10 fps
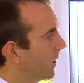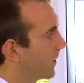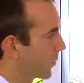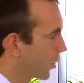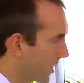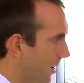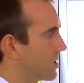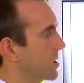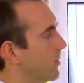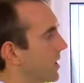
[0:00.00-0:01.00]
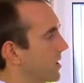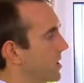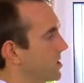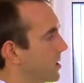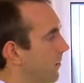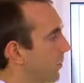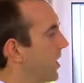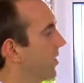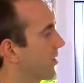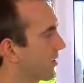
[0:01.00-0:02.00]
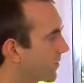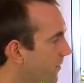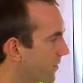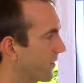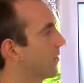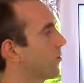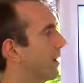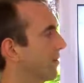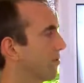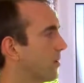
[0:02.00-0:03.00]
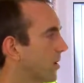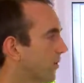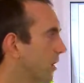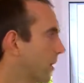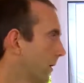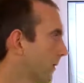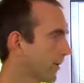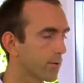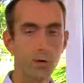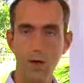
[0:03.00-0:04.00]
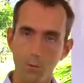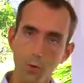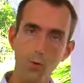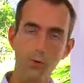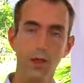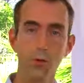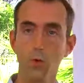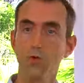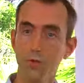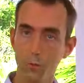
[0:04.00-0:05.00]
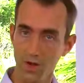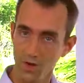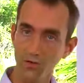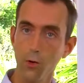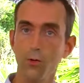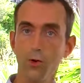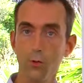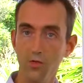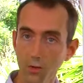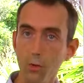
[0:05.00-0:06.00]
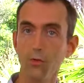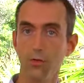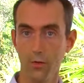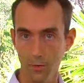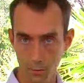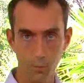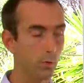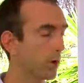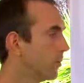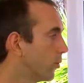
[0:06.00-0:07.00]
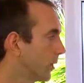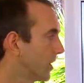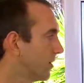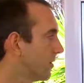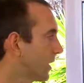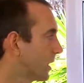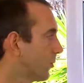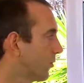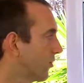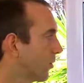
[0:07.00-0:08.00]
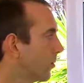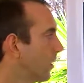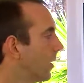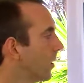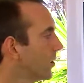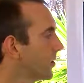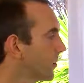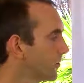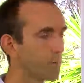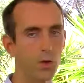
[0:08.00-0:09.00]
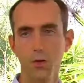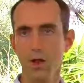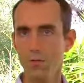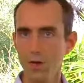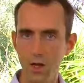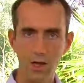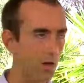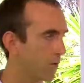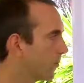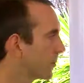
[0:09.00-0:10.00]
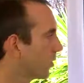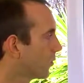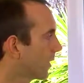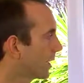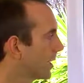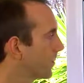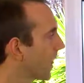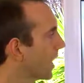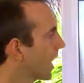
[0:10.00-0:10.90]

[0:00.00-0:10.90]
We've got calcium, magnesium, so that's 3 of the 4 electrolytes that are really important. The other ones being sodium, salt, probably more easily available to you on an everyday level already.